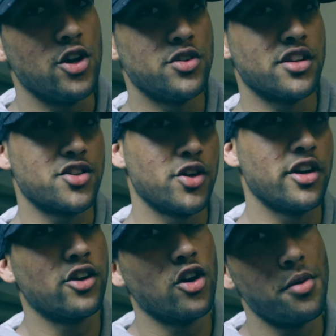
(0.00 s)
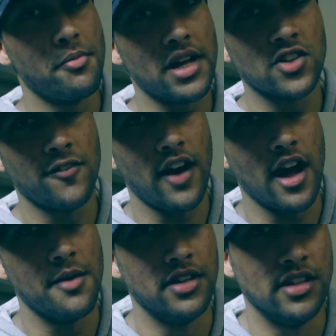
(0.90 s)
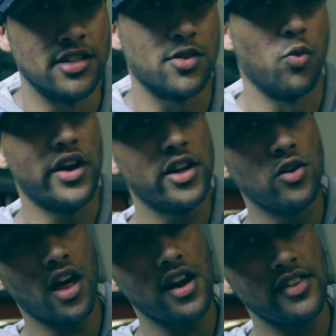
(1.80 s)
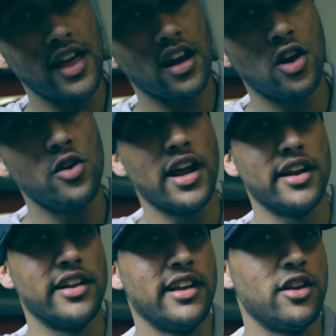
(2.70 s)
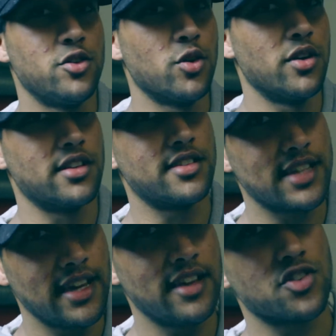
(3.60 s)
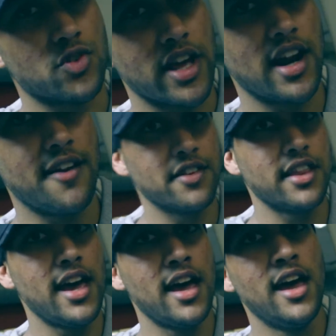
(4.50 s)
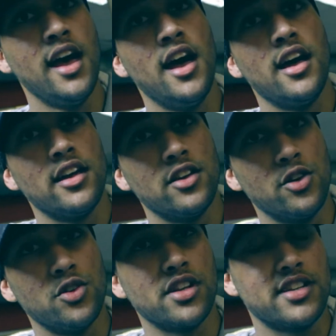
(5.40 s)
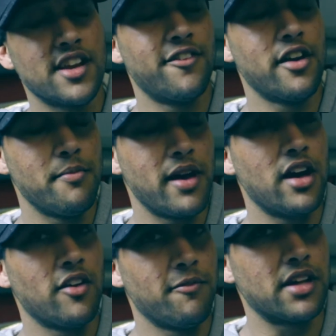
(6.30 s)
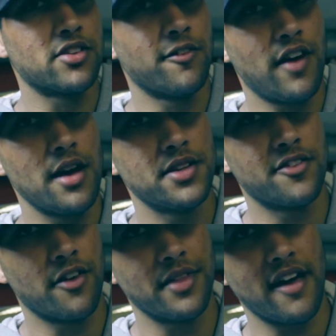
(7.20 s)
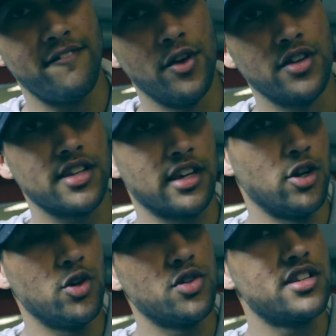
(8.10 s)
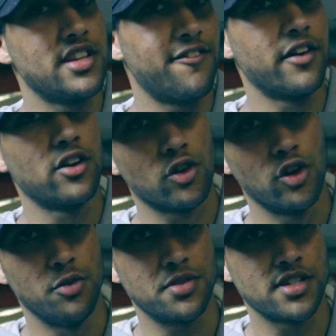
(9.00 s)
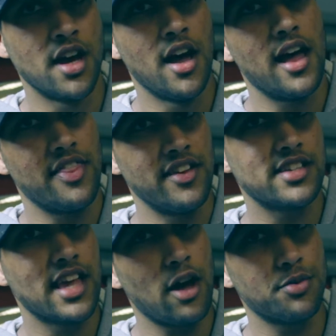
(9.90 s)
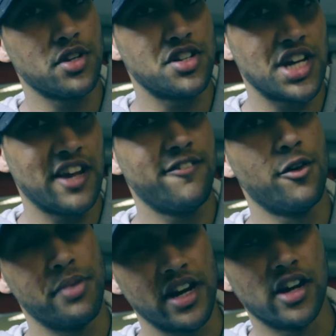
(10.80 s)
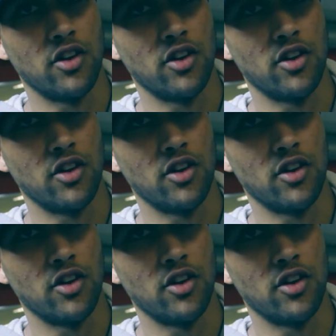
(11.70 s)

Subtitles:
you use a certain group of muscle fibers. When you lighten that load and then you do a set straight after that, you use a different amount of muscle fibers from that first set. You use different groups. This helps you achieve for better